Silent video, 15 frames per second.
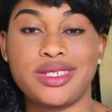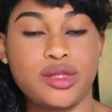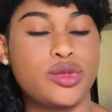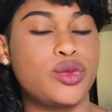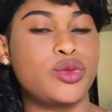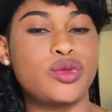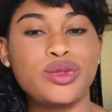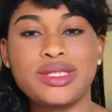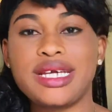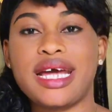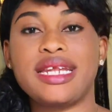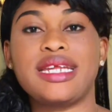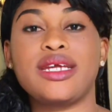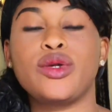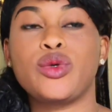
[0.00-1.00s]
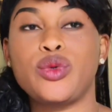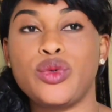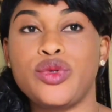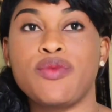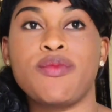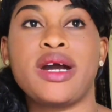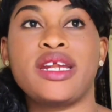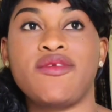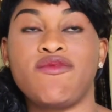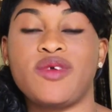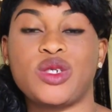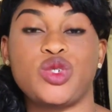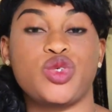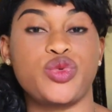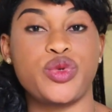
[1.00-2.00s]
So those are the good
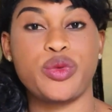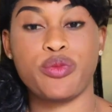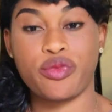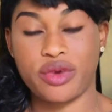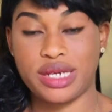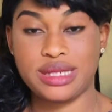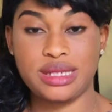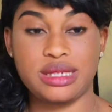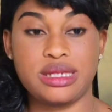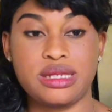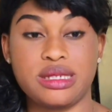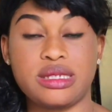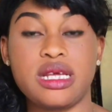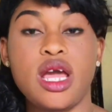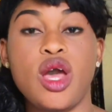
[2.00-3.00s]
manufacturing practices